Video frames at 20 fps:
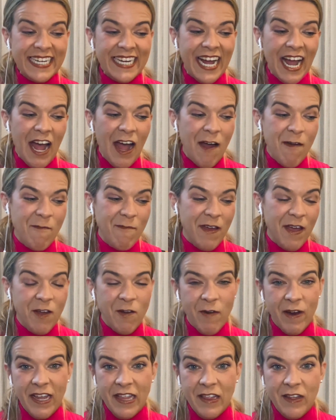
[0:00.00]
um, a
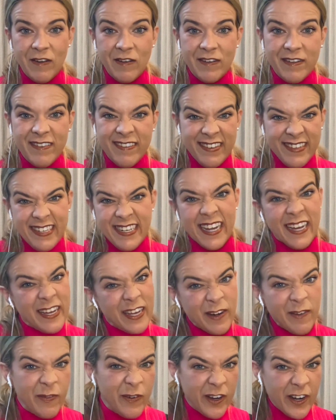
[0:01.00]
great little
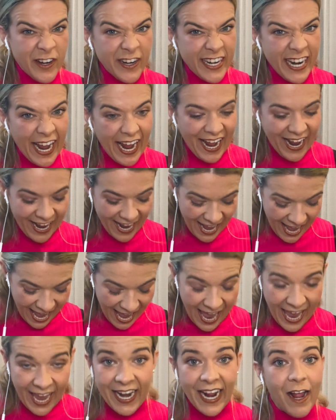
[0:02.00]
nugget for your day,
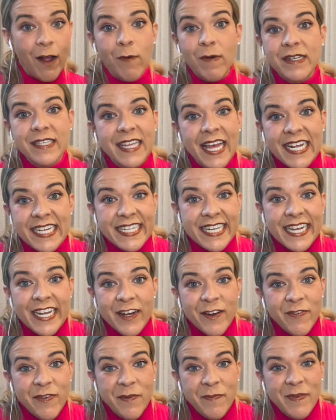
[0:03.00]
and I always like to
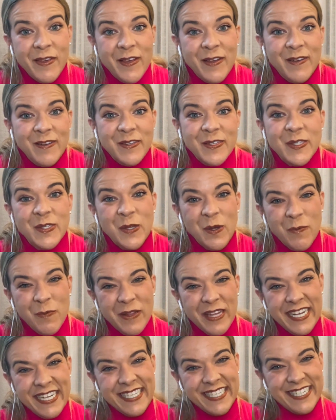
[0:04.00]
hear from you, so
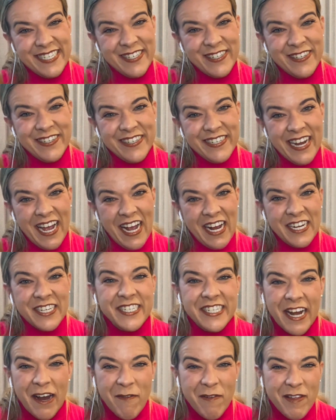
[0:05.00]
please do uh,
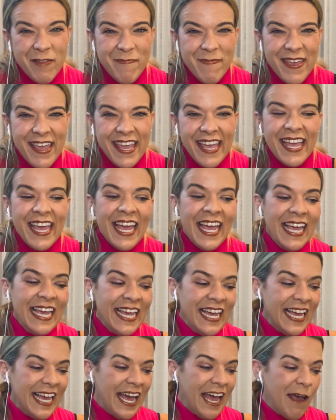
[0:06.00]
share with me,
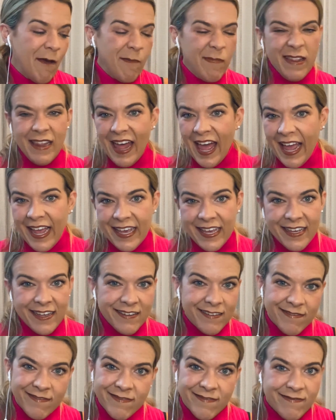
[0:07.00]
um, like,
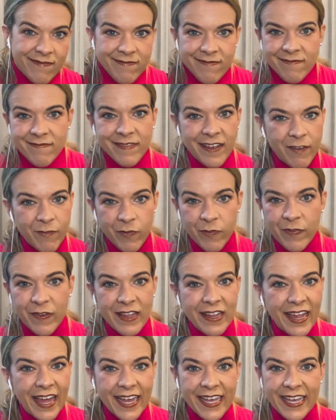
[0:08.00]
if you
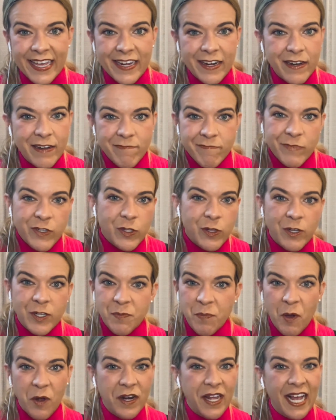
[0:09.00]
feel like it, do those
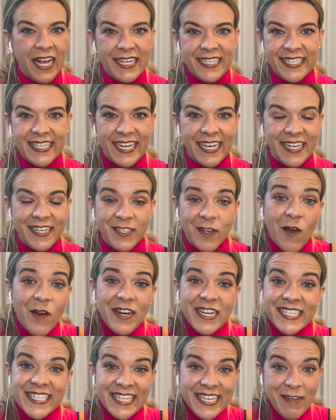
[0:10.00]
podcast things.
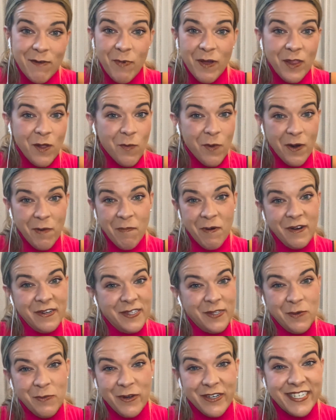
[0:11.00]
Honestly, whether one
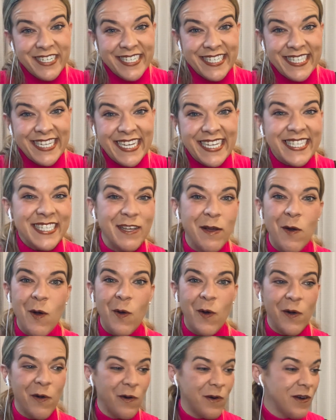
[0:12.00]
person watches this
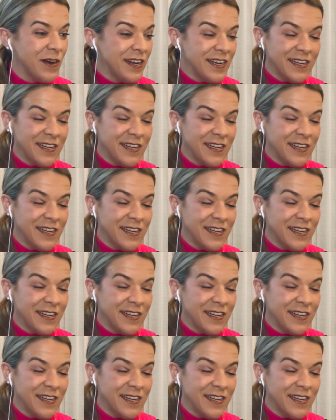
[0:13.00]
or